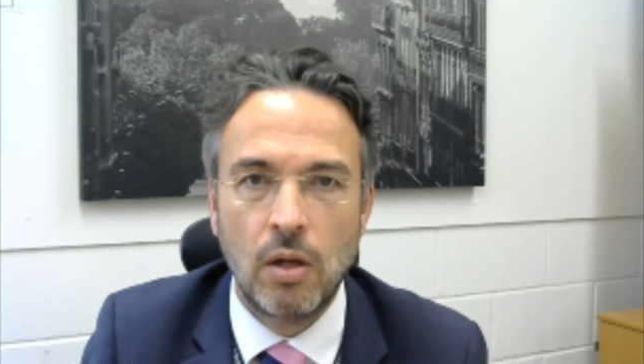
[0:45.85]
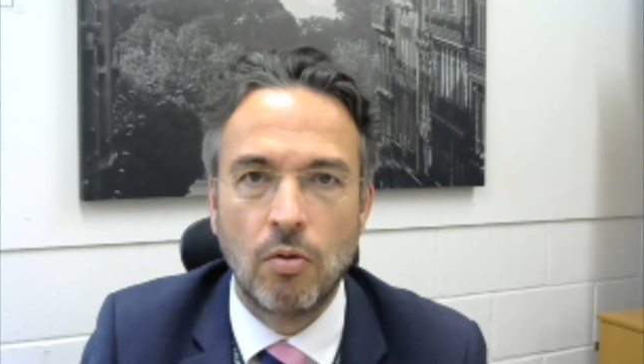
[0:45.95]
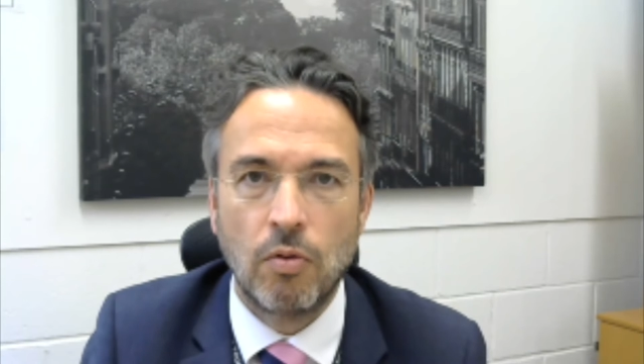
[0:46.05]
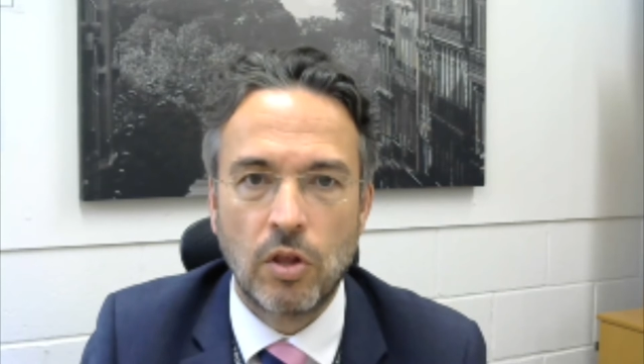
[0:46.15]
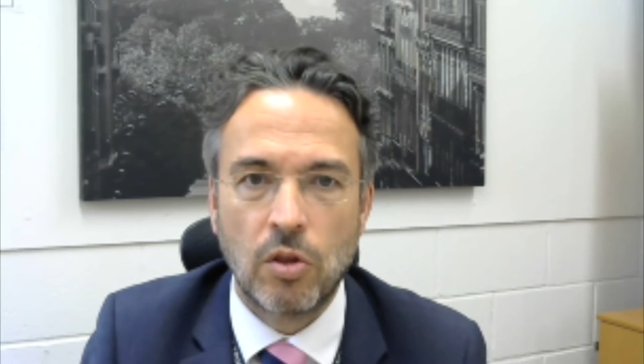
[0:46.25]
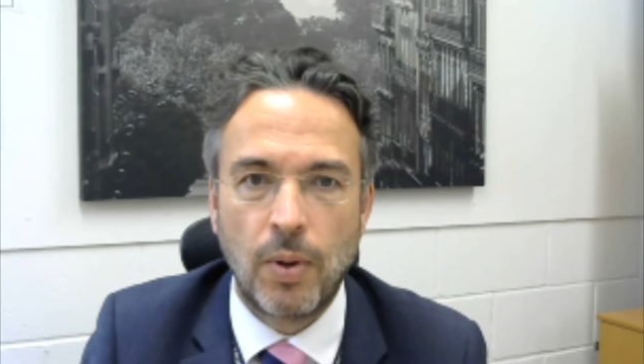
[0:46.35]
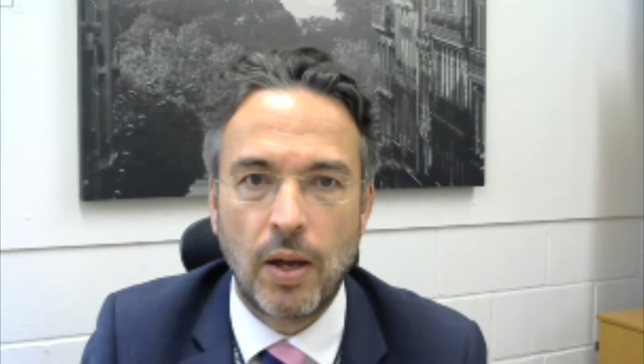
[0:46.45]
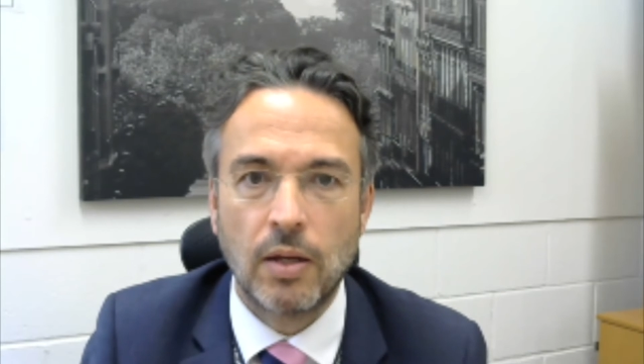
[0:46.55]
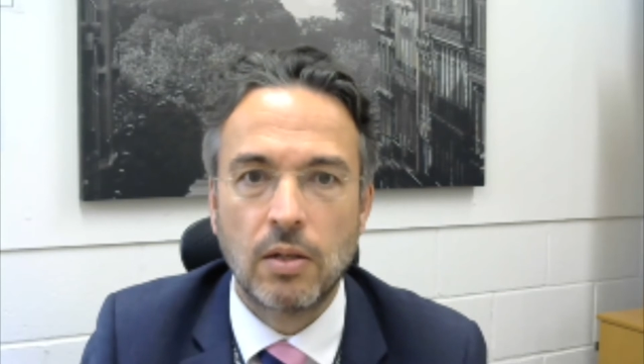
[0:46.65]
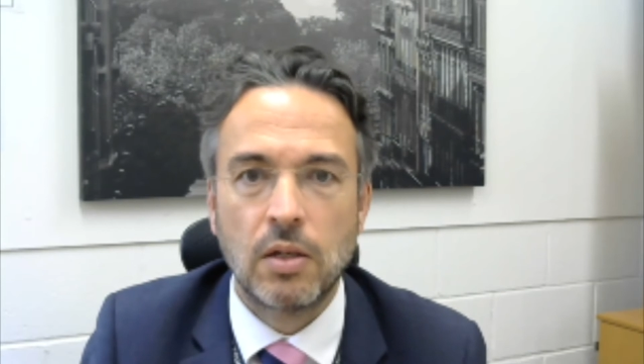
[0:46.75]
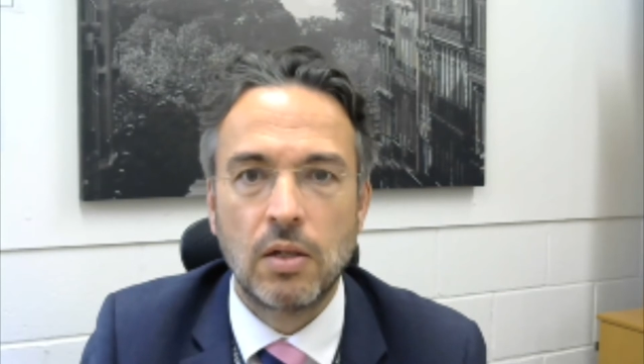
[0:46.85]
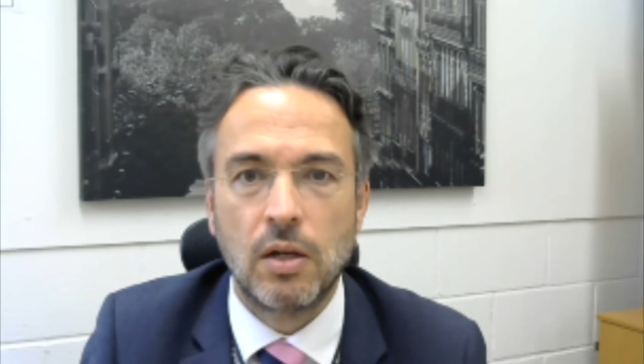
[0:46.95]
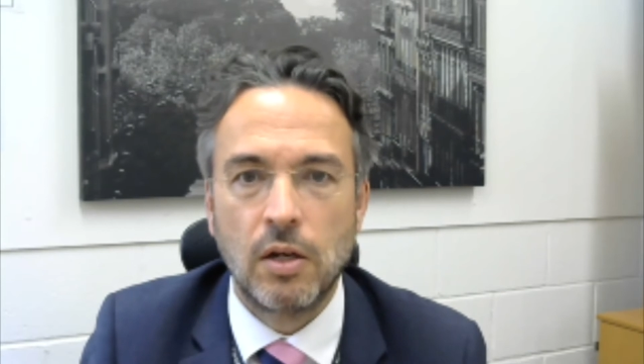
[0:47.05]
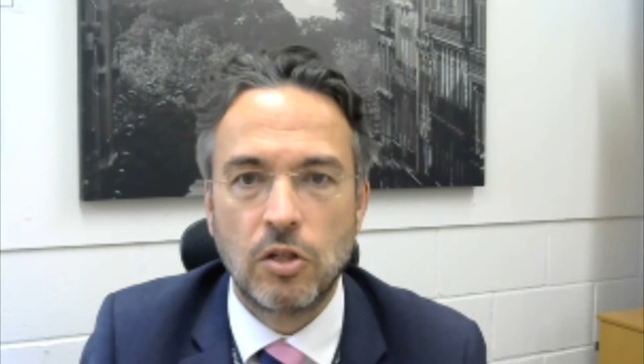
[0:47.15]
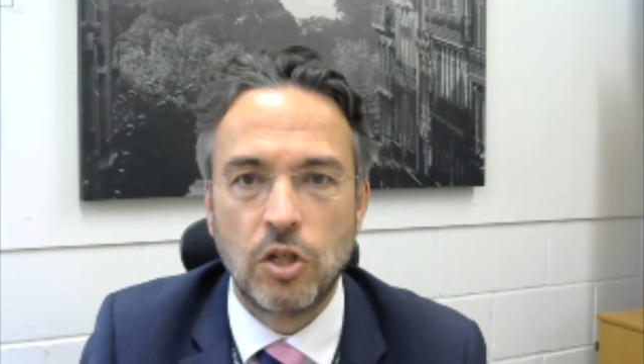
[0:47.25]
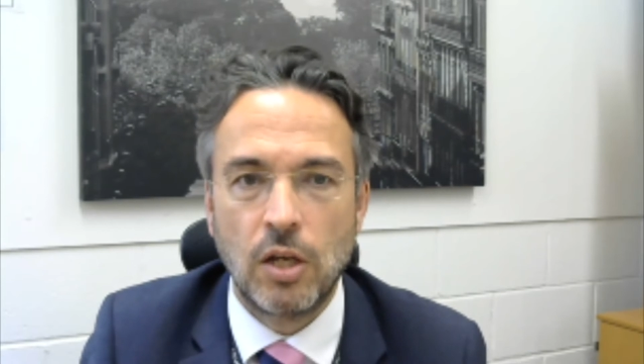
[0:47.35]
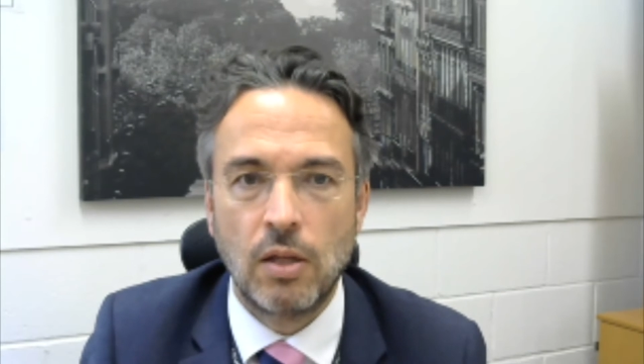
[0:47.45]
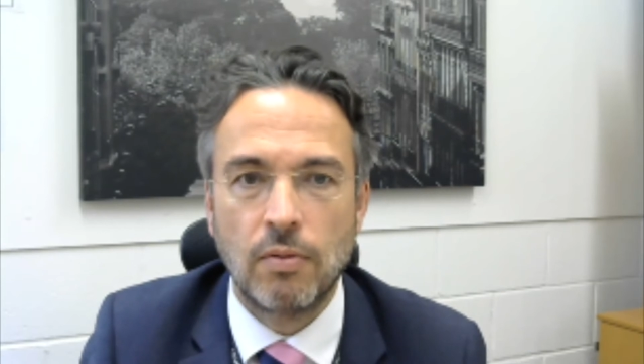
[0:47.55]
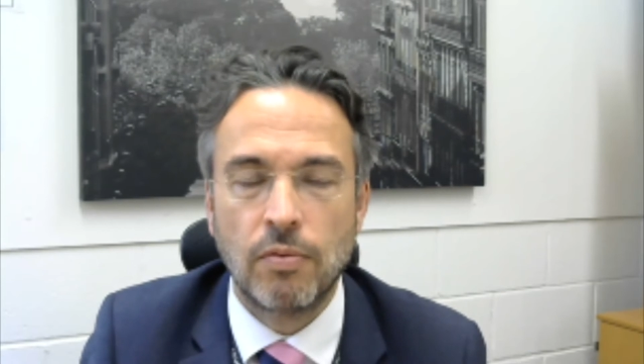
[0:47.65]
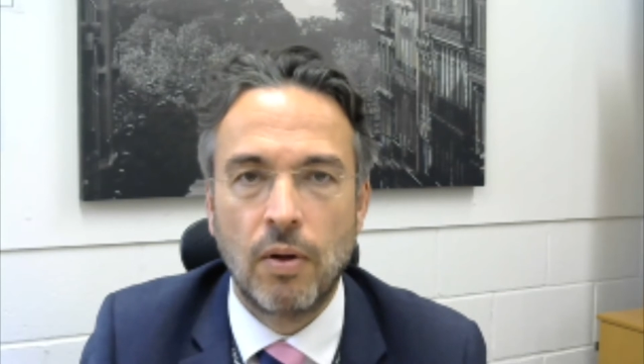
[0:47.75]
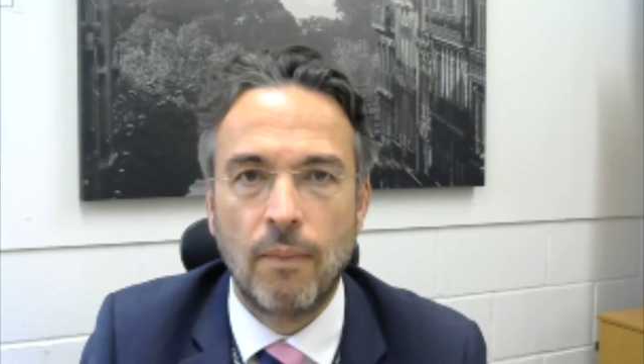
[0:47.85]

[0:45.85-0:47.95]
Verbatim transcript: respect, achieve.